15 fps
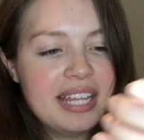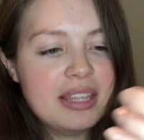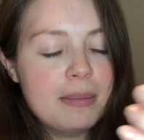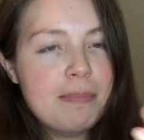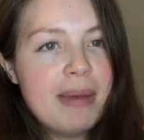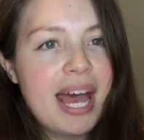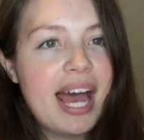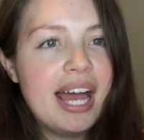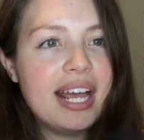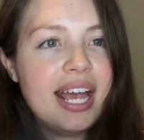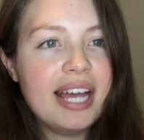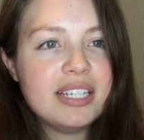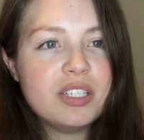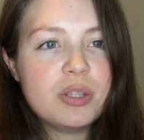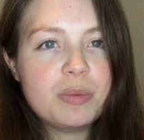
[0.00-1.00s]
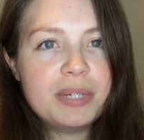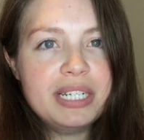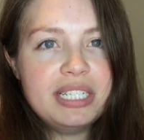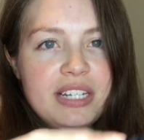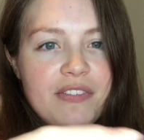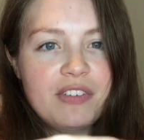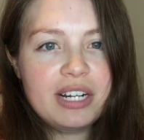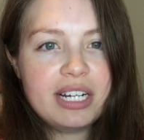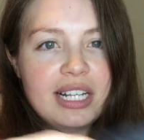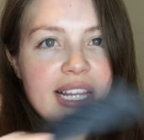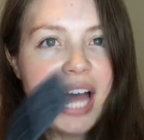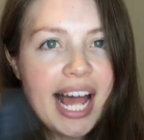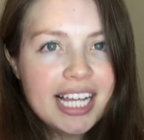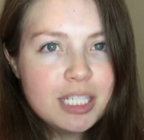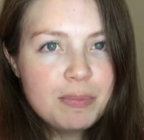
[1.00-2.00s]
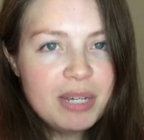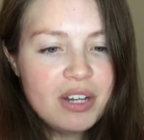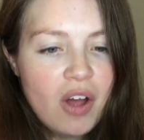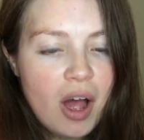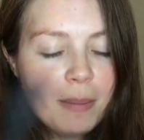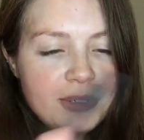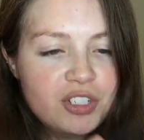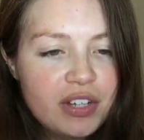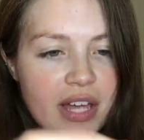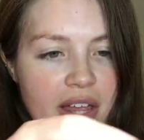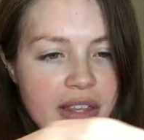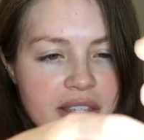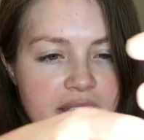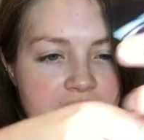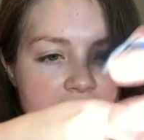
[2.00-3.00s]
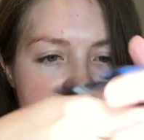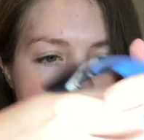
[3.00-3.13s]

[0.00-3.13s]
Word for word: the back has three different clasping options.